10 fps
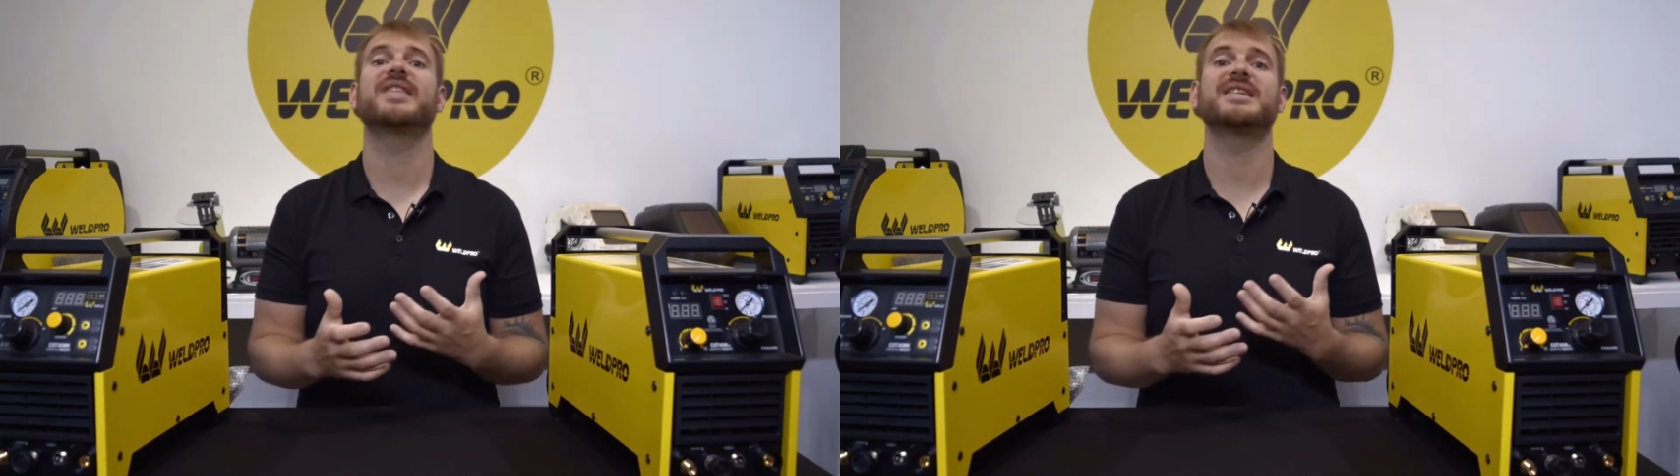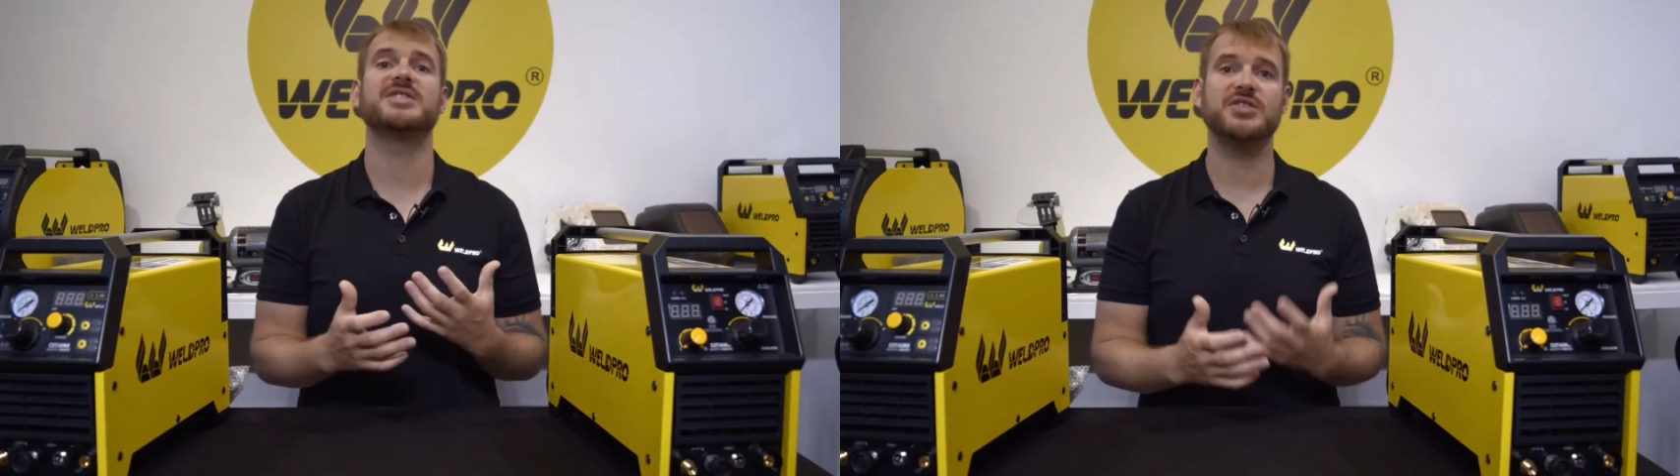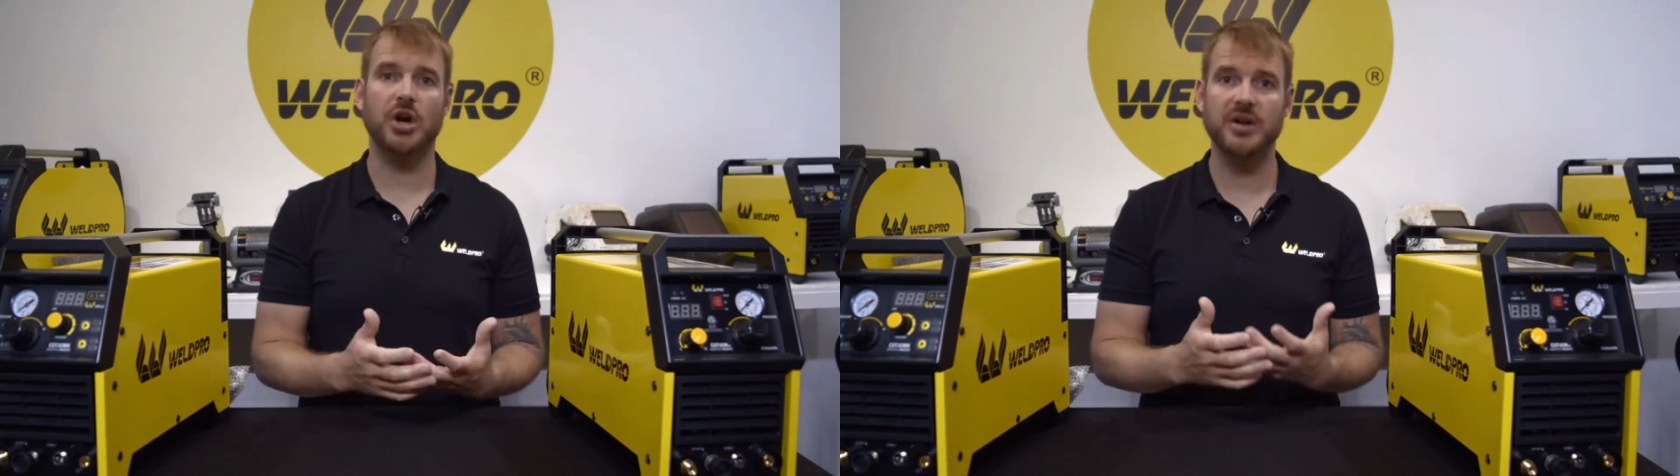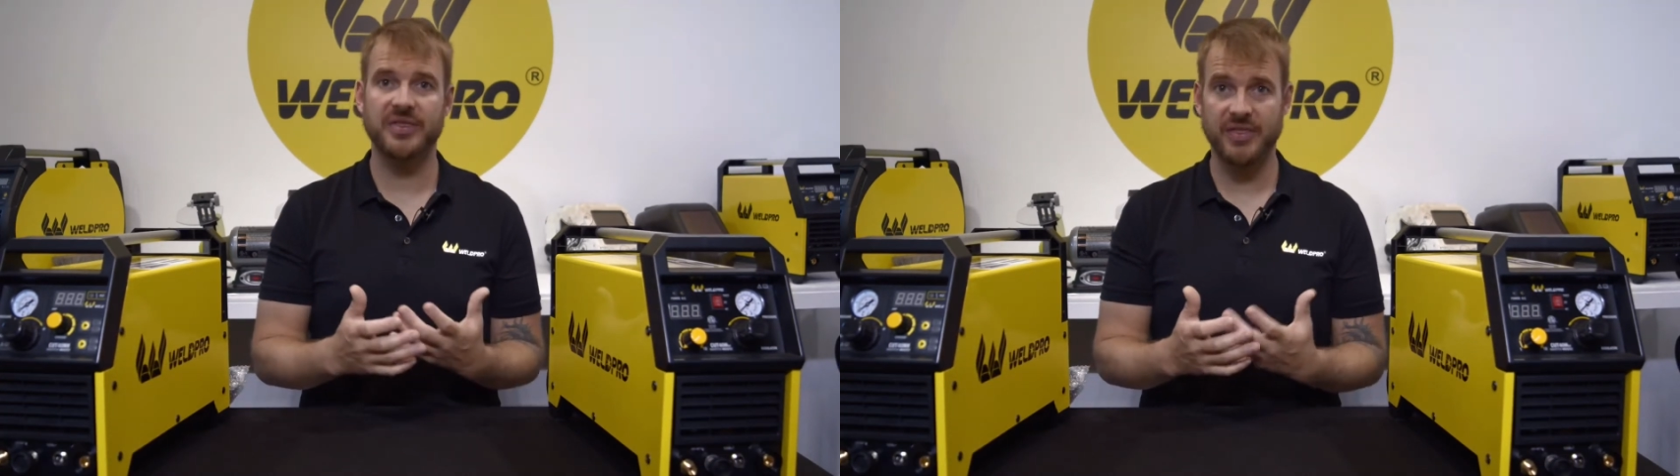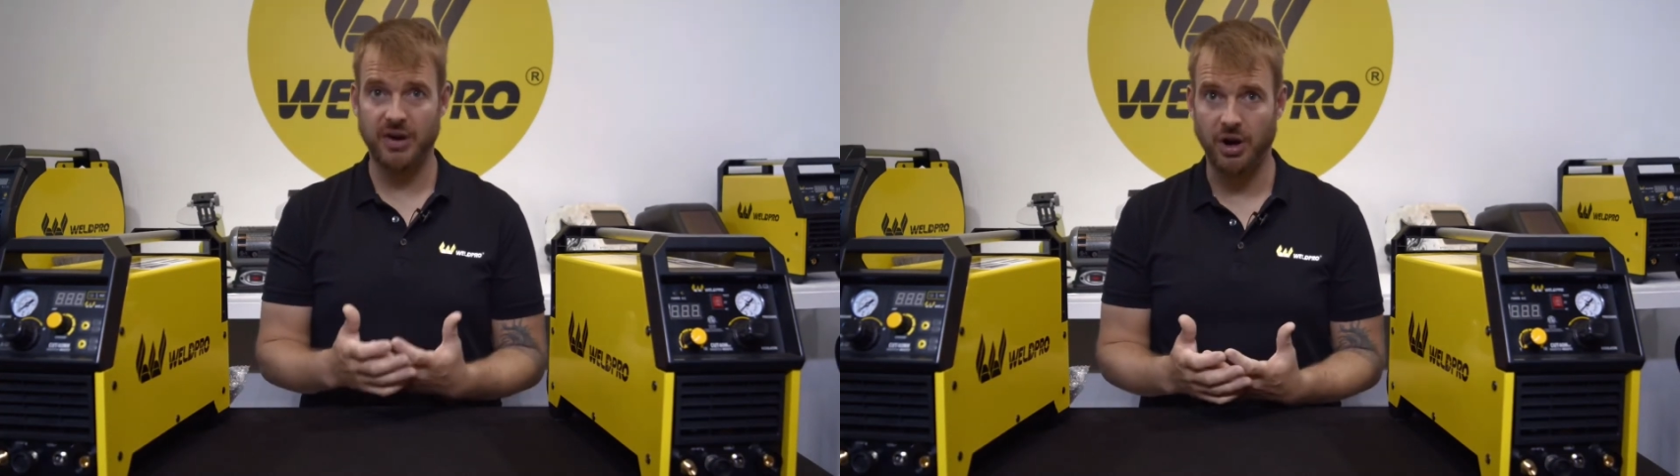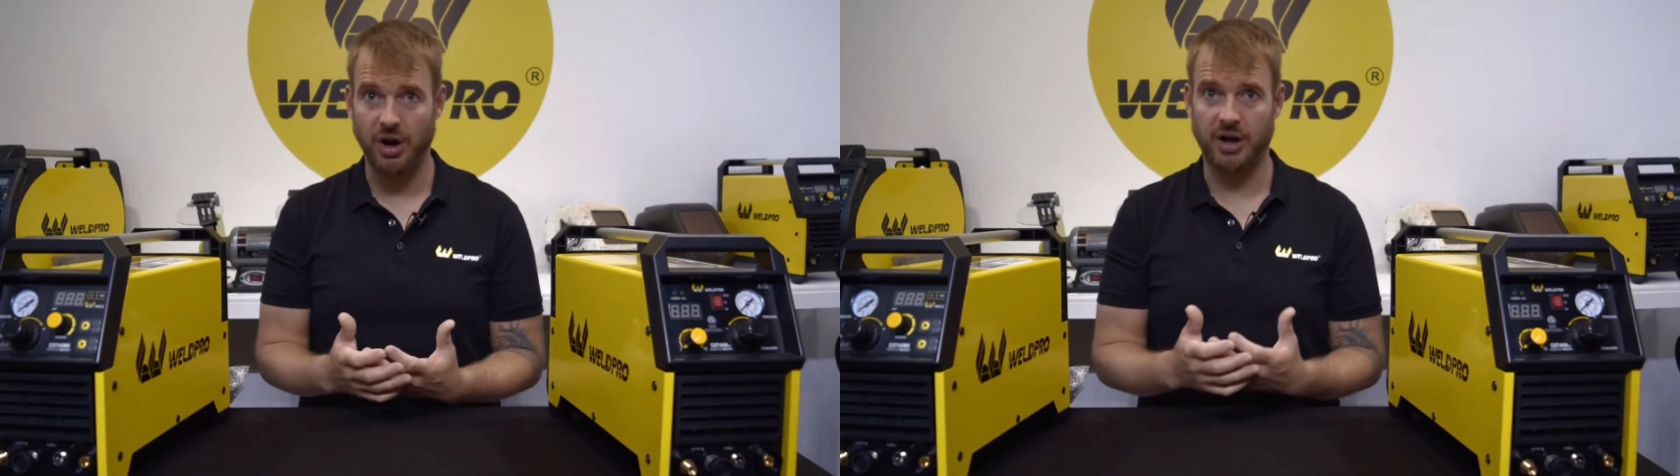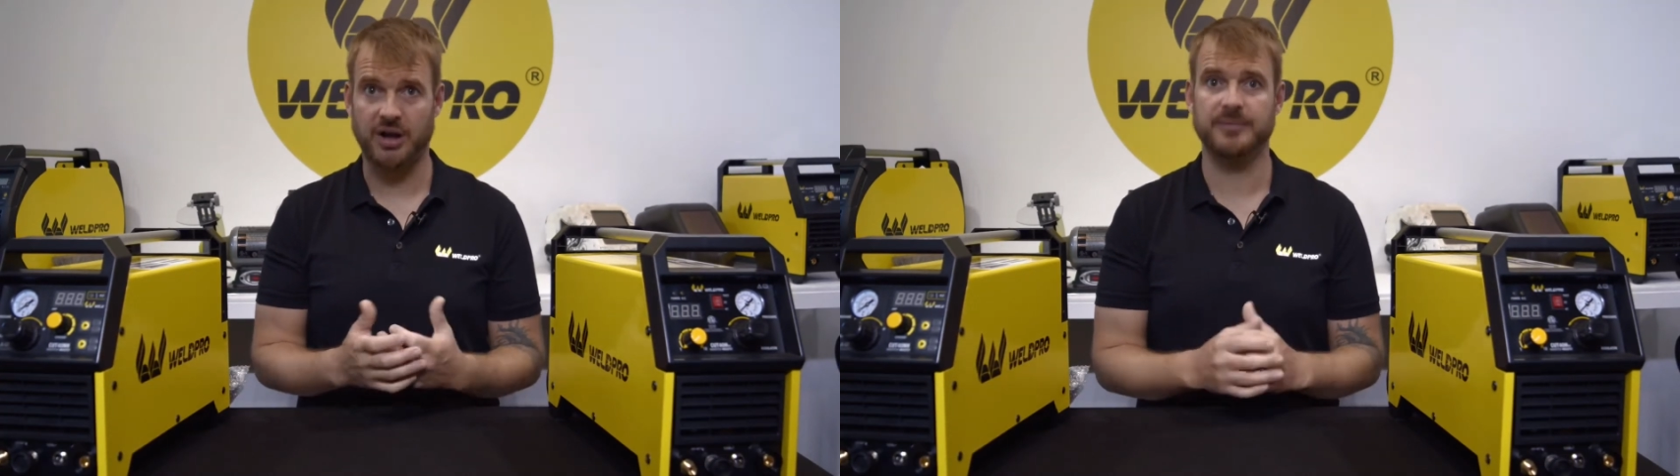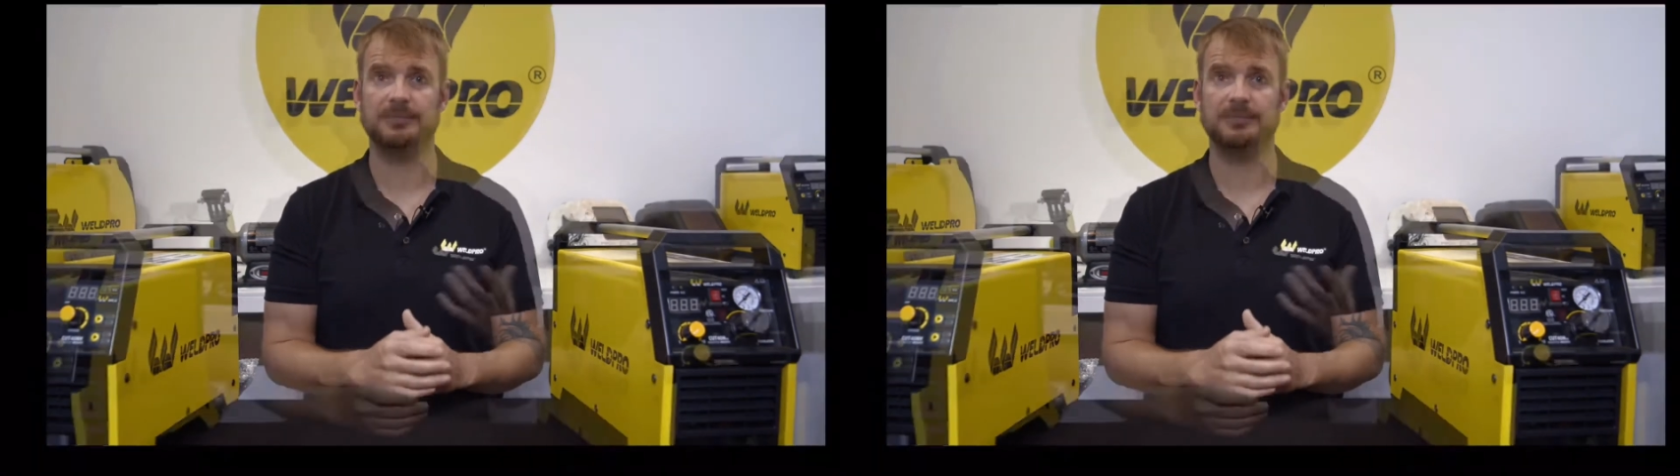they start their arc.